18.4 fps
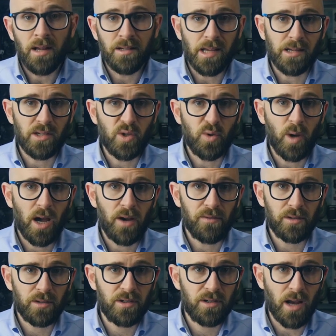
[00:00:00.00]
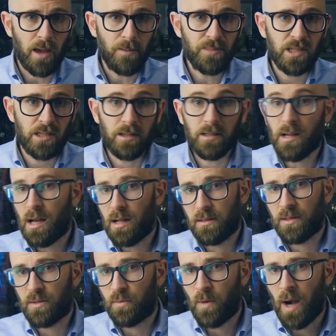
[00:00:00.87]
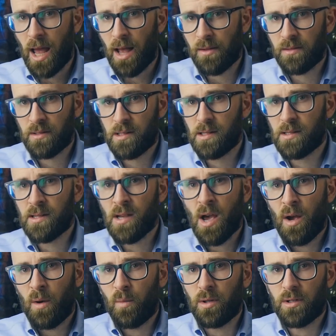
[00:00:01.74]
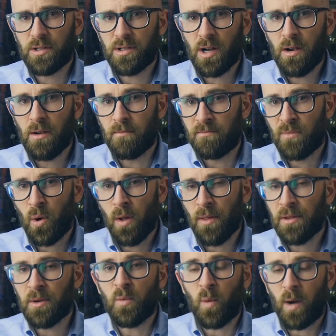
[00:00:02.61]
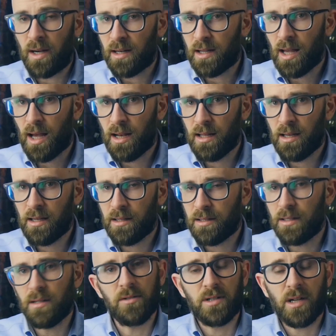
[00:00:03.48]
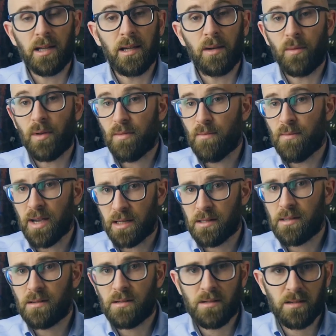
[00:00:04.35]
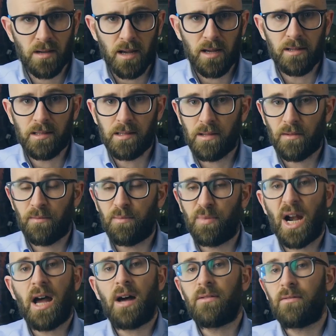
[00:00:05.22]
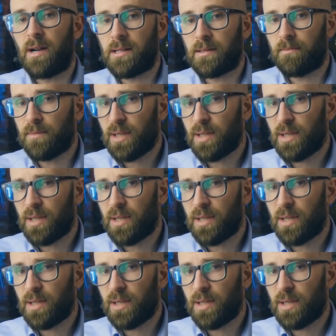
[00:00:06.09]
tend to have shapes that aren't round, and will show more than one color, usually with mixed shades of brown, red, and